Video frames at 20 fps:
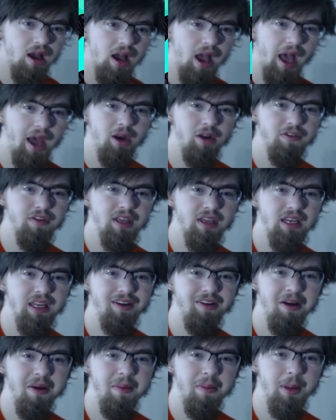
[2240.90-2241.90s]
I don't know if you can
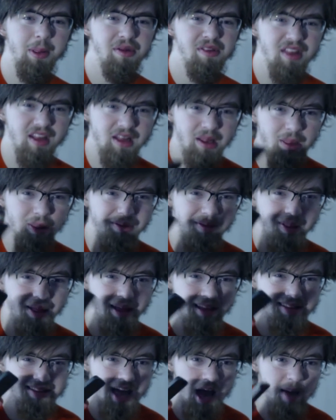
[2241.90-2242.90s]
hear it, but there's like a little like
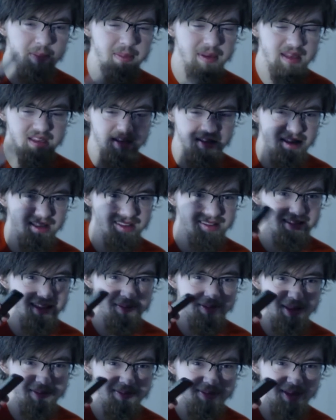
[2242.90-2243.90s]
tapping sound. It's like
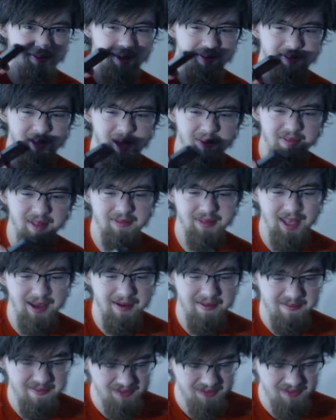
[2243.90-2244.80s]
tap, tap, tap, tap, tap, tap, tap.